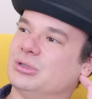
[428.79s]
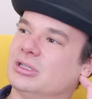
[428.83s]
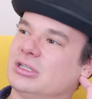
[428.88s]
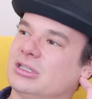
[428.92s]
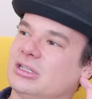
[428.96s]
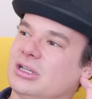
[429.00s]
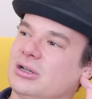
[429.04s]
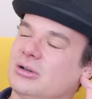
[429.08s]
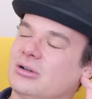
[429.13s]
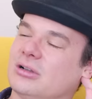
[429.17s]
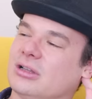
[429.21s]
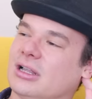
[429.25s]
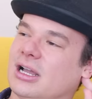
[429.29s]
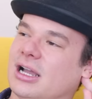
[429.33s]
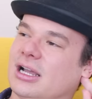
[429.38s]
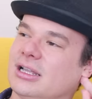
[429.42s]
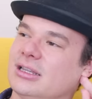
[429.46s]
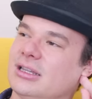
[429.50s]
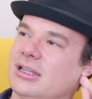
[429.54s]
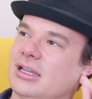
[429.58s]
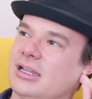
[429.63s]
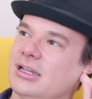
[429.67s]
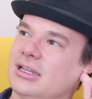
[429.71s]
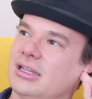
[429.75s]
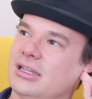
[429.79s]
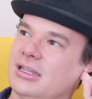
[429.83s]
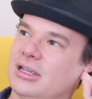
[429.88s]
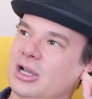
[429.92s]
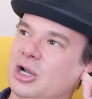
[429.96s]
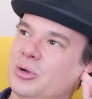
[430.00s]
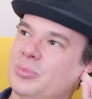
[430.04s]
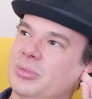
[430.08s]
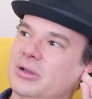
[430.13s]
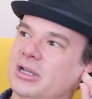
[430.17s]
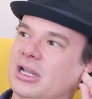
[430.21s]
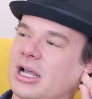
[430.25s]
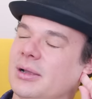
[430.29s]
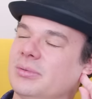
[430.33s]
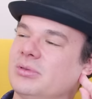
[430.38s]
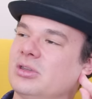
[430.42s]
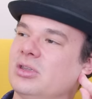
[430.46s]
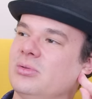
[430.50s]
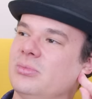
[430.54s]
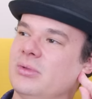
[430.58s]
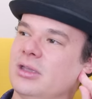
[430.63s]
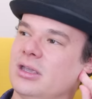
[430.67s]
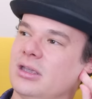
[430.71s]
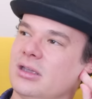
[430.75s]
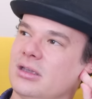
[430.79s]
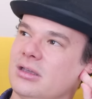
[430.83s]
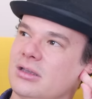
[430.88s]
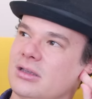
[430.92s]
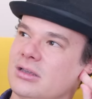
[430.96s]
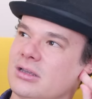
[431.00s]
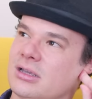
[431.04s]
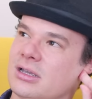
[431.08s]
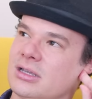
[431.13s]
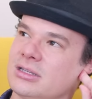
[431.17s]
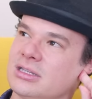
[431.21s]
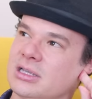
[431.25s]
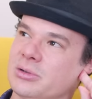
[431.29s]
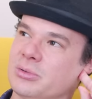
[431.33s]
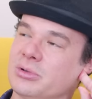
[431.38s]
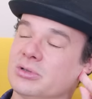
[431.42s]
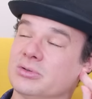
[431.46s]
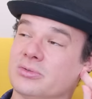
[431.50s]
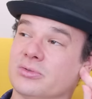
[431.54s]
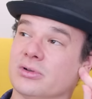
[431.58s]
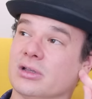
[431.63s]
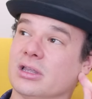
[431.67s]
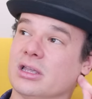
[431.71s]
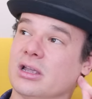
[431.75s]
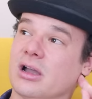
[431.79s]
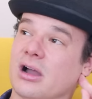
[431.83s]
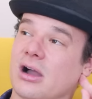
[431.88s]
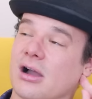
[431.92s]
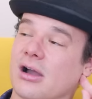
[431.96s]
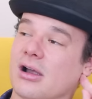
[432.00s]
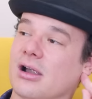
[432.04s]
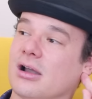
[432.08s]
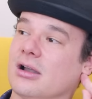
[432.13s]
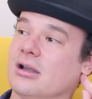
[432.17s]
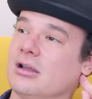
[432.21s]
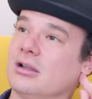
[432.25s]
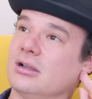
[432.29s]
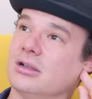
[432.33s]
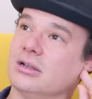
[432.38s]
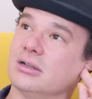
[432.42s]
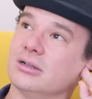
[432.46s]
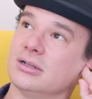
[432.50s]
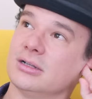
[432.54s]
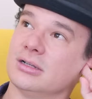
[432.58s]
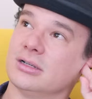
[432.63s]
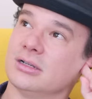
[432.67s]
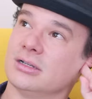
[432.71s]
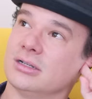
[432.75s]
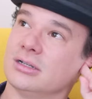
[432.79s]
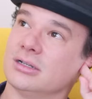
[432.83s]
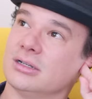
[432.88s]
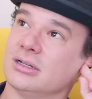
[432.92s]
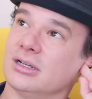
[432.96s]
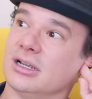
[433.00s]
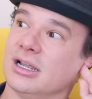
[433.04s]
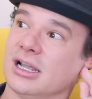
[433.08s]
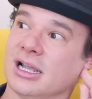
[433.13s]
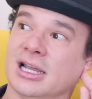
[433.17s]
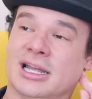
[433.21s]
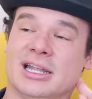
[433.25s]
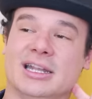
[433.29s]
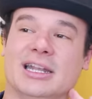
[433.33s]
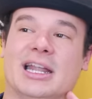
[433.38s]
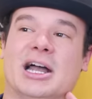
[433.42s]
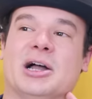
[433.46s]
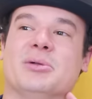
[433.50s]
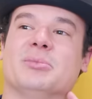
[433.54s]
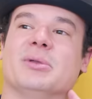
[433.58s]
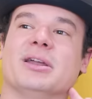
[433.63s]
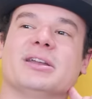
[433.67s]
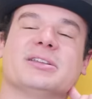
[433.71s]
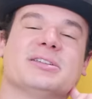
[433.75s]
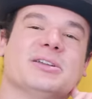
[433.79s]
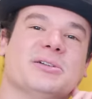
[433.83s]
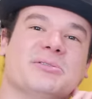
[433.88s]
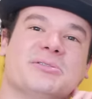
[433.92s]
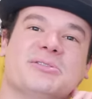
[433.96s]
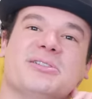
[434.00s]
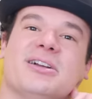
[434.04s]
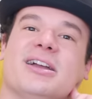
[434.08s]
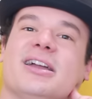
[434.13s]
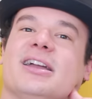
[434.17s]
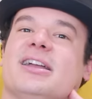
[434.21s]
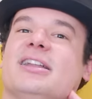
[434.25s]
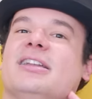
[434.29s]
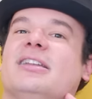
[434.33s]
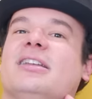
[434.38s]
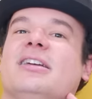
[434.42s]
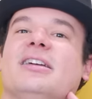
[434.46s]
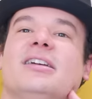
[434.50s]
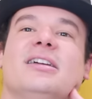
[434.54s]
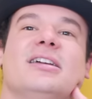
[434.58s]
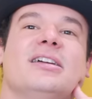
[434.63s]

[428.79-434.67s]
just so glad that he opened up to me because it was really hard and now I'm like so drained.